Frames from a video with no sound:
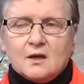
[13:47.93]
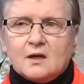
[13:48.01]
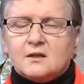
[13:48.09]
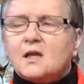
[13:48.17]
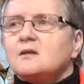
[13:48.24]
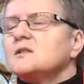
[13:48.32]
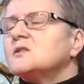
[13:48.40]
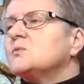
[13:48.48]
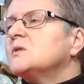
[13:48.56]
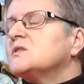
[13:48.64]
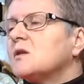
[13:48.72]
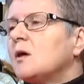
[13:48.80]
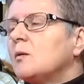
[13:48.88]
And yet, this
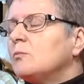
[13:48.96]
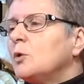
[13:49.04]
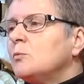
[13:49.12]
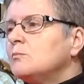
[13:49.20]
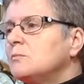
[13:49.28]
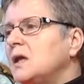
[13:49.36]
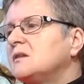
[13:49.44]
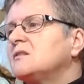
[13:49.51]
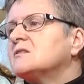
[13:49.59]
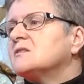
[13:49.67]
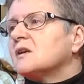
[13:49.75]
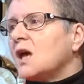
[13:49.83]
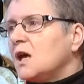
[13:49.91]
was a
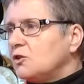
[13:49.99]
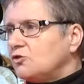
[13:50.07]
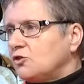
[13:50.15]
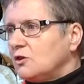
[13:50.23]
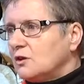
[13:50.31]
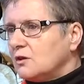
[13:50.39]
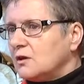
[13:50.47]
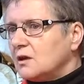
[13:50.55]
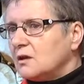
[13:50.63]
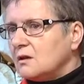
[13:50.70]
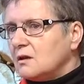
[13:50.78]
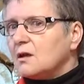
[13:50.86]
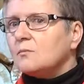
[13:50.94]
momentous occasion
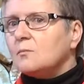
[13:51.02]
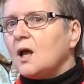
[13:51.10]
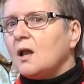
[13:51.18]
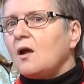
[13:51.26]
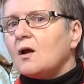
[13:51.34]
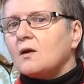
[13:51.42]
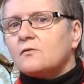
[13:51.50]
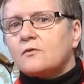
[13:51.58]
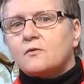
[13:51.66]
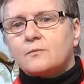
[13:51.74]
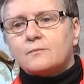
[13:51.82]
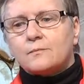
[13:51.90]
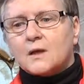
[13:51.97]
in my
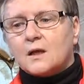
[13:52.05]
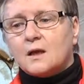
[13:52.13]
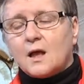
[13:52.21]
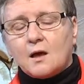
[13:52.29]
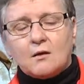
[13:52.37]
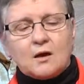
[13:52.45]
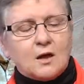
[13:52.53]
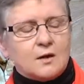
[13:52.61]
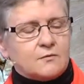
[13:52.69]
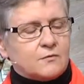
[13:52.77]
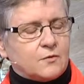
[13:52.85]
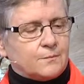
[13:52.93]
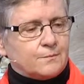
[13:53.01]
life, in our
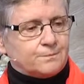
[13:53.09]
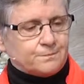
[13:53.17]
life.